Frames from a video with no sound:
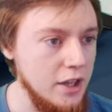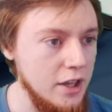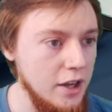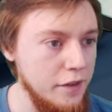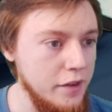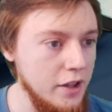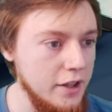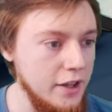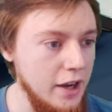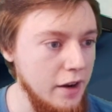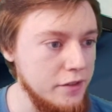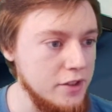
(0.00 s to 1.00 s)
I feel like I
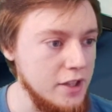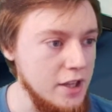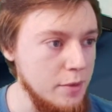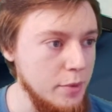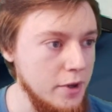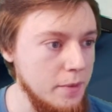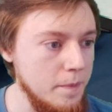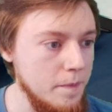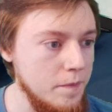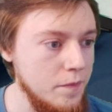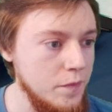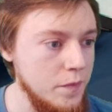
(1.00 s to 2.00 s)
have to keep it.
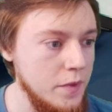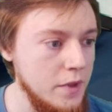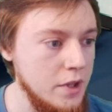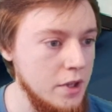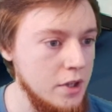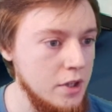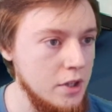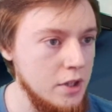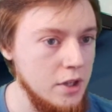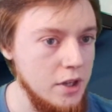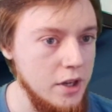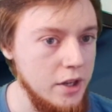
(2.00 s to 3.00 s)

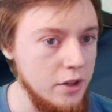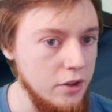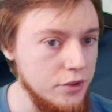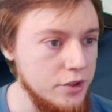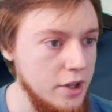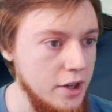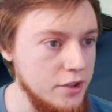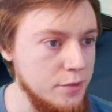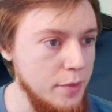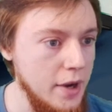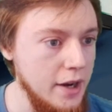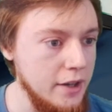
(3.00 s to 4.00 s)
And I'll toss
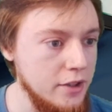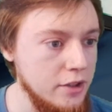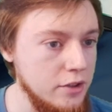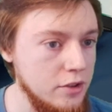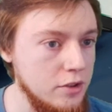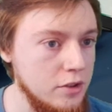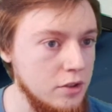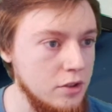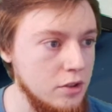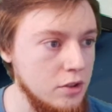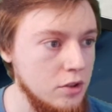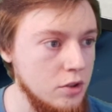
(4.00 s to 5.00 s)
back
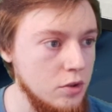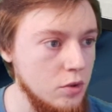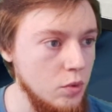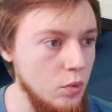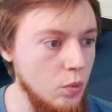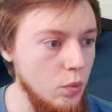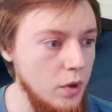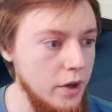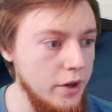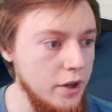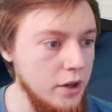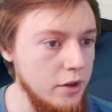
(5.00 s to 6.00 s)

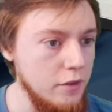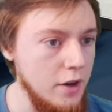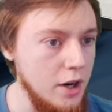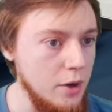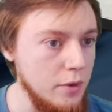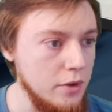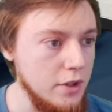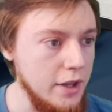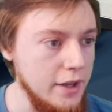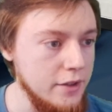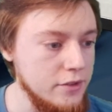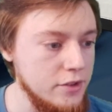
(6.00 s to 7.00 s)
one of our
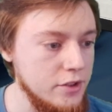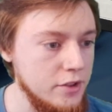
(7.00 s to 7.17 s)
lands.